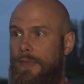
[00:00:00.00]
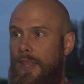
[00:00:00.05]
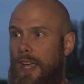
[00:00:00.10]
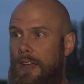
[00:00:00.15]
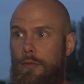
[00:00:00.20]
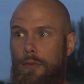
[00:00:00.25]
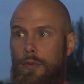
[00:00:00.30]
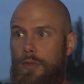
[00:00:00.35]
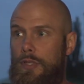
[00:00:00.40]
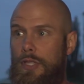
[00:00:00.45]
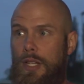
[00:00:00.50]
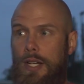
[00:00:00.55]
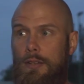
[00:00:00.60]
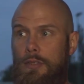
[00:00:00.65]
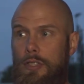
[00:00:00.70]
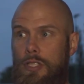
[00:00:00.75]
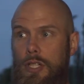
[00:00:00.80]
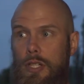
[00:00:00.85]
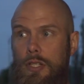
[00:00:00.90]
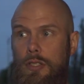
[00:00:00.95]
everyone's going to have
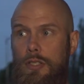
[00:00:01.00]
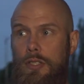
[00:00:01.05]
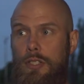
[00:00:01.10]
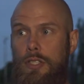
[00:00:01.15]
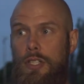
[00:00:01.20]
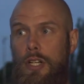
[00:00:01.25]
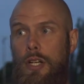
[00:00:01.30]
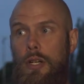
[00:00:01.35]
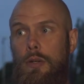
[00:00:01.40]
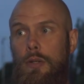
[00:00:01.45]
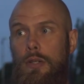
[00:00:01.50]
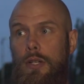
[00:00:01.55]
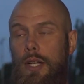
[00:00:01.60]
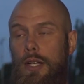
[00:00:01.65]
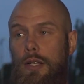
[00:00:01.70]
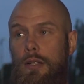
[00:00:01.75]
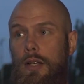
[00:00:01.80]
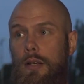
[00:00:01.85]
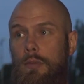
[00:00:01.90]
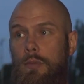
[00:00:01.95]
a chance to show,
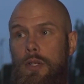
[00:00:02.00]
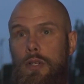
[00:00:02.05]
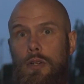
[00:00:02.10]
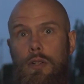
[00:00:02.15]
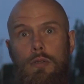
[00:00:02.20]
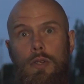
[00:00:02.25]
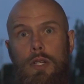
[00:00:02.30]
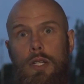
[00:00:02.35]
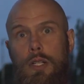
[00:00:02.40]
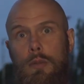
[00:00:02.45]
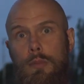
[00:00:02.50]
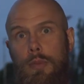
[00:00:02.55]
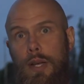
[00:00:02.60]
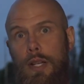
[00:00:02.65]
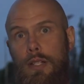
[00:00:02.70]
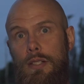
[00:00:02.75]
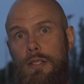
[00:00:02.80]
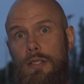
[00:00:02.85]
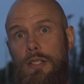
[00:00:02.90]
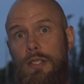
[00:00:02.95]
and we've got a really
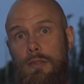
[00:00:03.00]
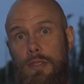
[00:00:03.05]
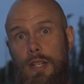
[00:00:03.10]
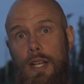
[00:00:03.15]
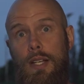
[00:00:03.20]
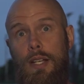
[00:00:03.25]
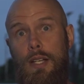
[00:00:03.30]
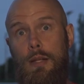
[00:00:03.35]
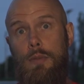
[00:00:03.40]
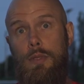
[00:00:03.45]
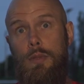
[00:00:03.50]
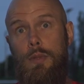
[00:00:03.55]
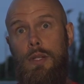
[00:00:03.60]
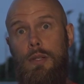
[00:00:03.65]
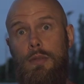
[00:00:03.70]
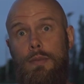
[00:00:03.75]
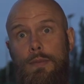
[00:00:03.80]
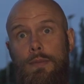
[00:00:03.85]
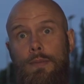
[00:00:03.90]
competitive team for that game as well.